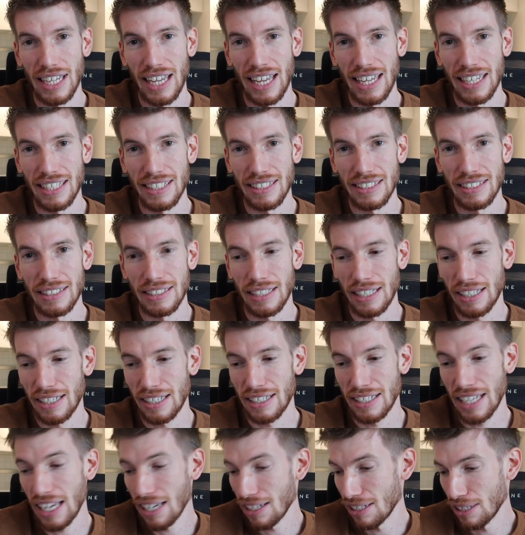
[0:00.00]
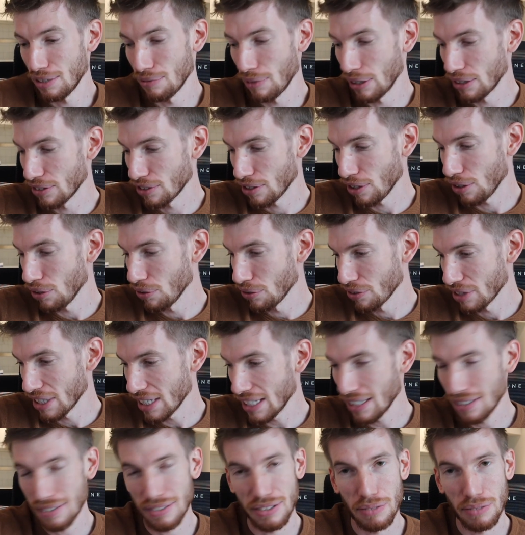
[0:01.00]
And uh, yeah, he runs the whole thing.